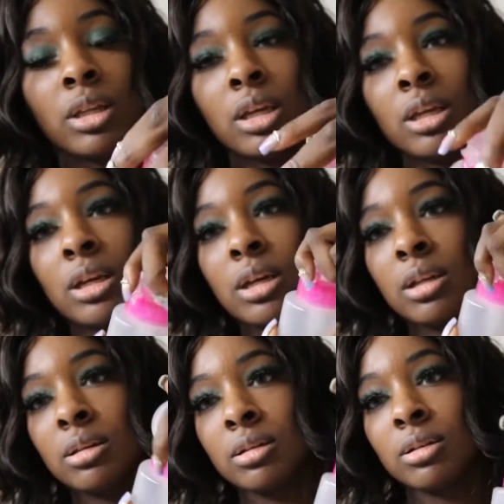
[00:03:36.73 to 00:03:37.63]

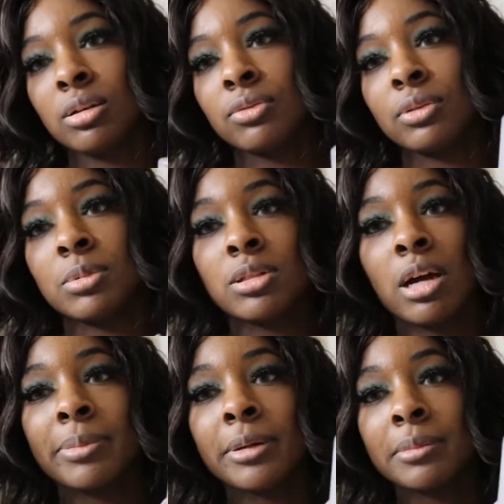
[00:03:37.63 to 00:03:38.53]
and you can flip the
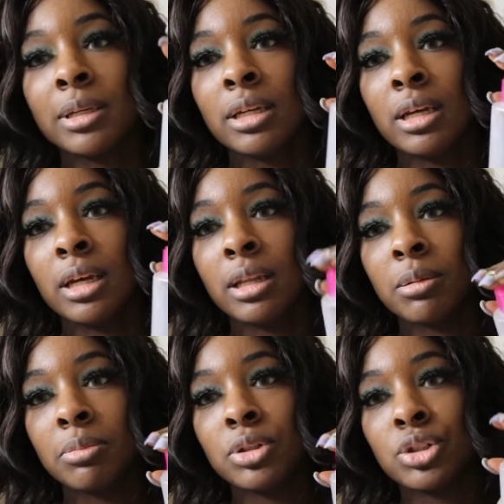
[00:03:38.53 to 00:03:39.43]
top up and
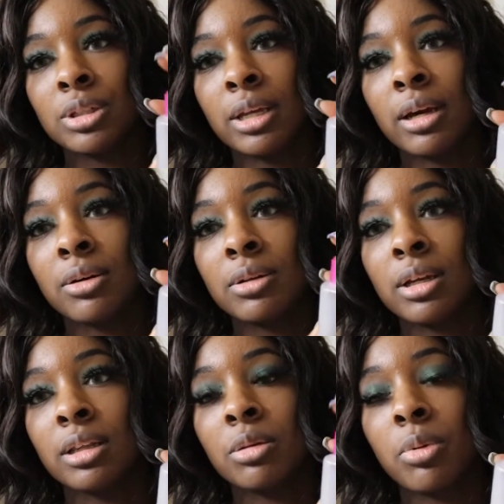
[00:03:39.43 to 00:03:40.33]
then push it down
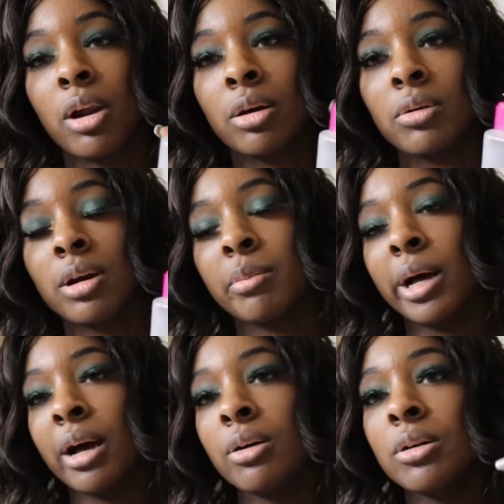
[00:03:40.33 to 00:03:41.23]
and the product will come
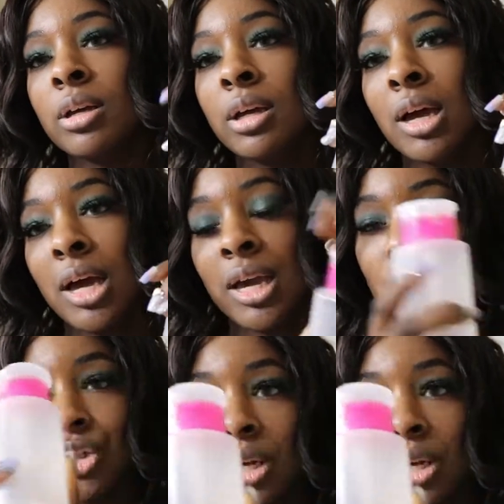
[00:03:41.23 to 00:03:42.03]
out. I actually